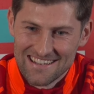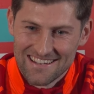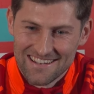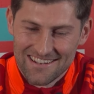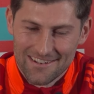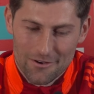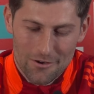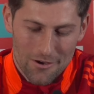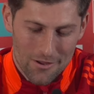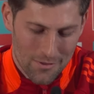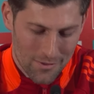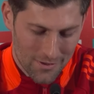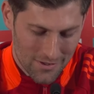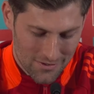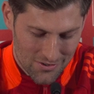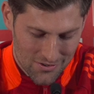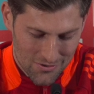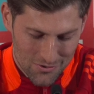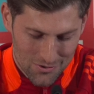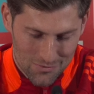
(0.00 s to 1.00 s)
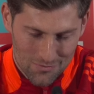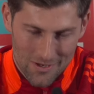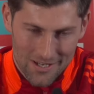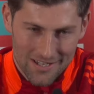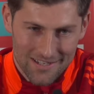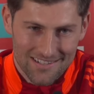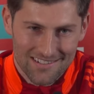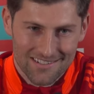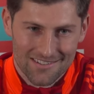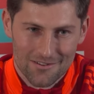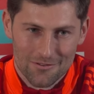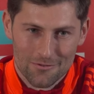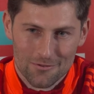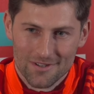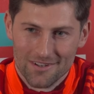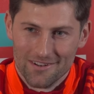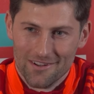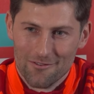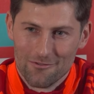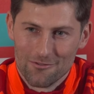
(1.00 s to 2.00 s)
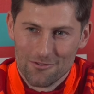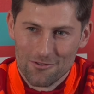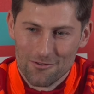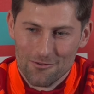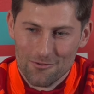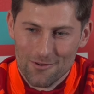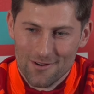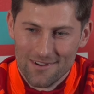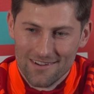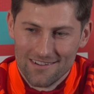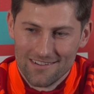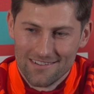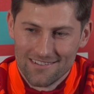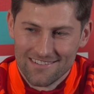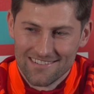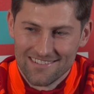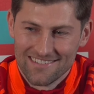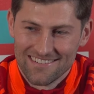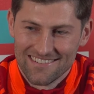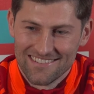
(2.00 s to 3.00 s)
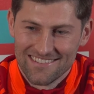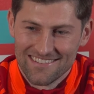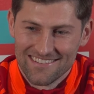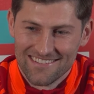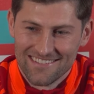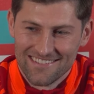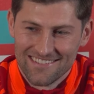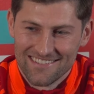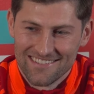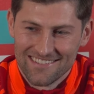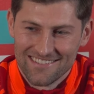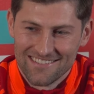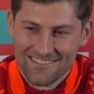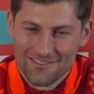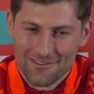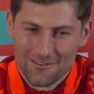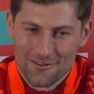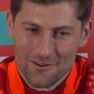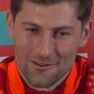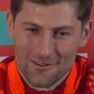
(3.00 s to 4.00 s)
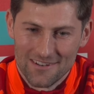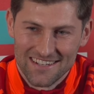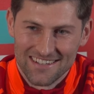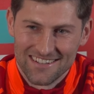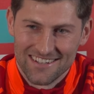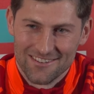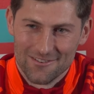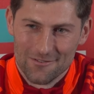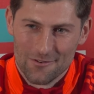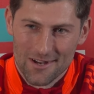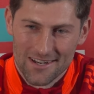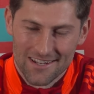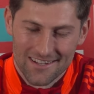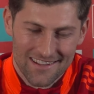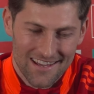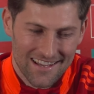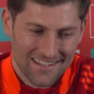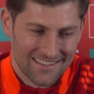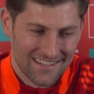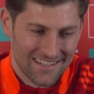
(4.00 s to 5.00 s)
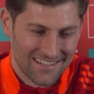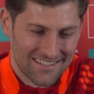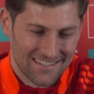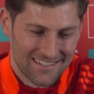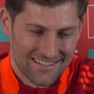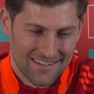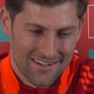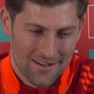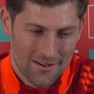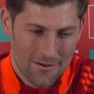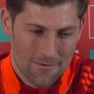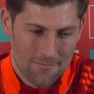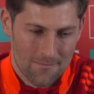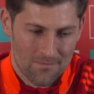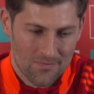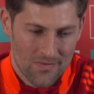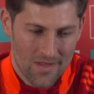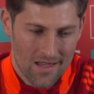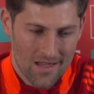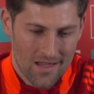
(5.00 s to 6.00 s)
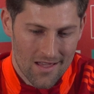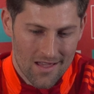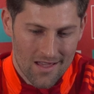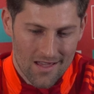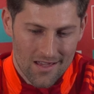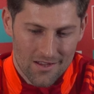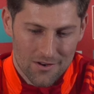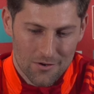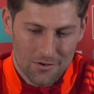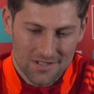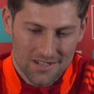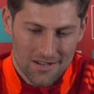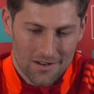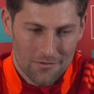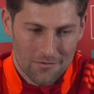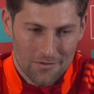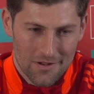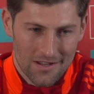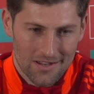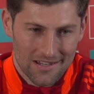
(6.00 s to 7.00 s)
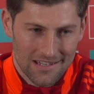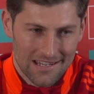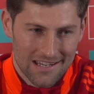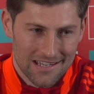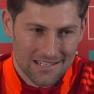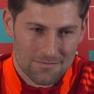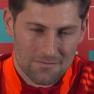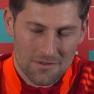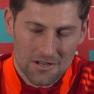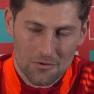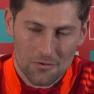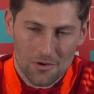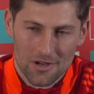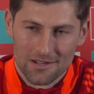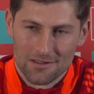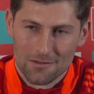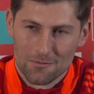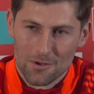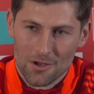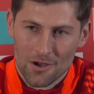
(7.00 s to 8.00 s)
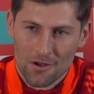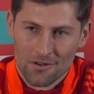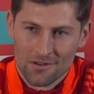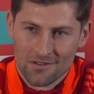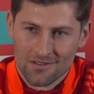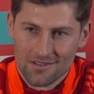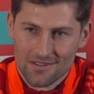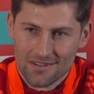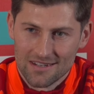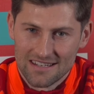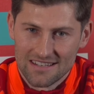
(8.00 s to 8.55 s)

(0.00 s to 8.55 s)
No, I think Joe's paid his dues enough to not need to do any of that. It's kind of felt like he hasn't been away, to be honest.